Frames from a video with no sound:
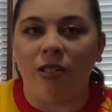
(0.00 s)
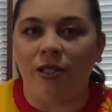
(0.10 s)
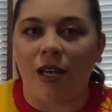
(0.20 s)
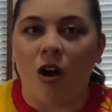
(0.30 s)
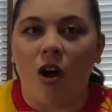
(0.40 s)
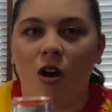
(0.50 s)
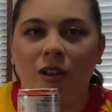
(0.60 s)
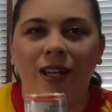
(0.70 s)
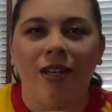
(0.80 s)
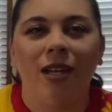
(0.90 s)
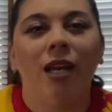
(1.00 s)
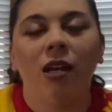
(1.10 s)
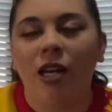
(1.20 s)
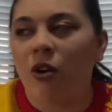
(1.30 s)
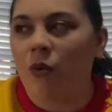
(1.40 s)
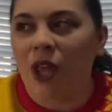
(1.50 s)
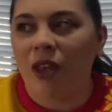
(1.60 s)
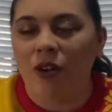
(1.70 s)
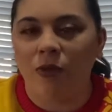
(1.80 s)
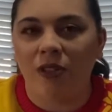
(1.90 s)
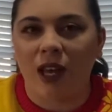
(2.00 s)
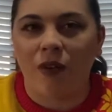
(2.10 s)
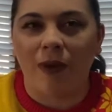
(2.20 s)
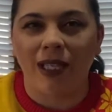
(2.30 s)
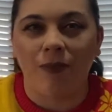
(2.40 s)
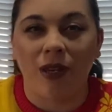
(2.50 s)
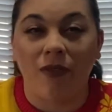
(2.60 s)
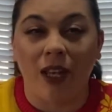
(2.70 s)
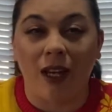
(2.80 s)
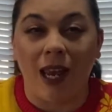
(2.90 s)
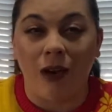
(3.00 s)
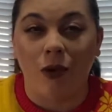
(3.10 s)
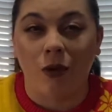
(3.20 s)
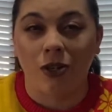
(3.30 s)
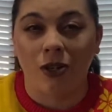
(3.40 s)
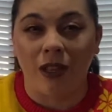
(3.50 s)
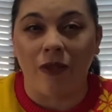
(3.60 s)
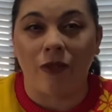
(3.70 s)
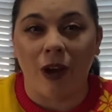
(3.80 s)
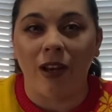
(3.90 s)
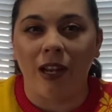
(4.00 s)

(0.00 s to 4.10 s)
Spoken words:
it's like in a way, it almost kind of reminds me of like an Angry Orchard in the front.